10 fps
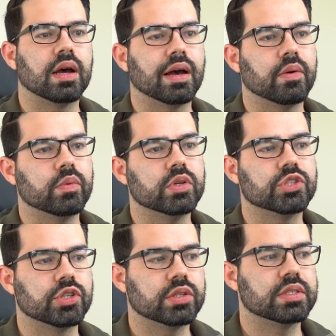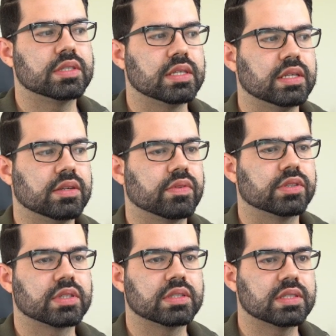we should see, if
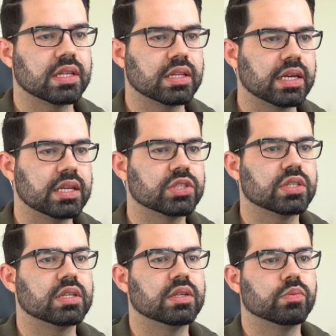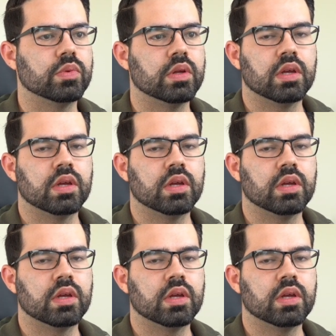there's consolidation and